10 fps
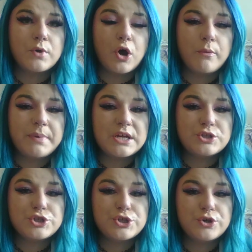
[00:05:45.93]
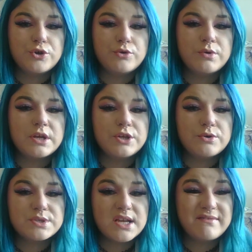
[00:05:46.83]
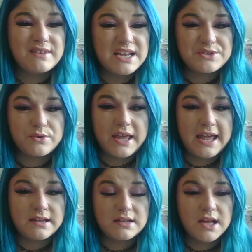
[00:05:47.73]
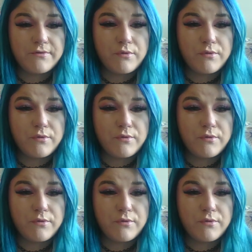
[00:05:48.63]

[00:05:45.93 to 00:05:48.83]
open to use of nasal cannula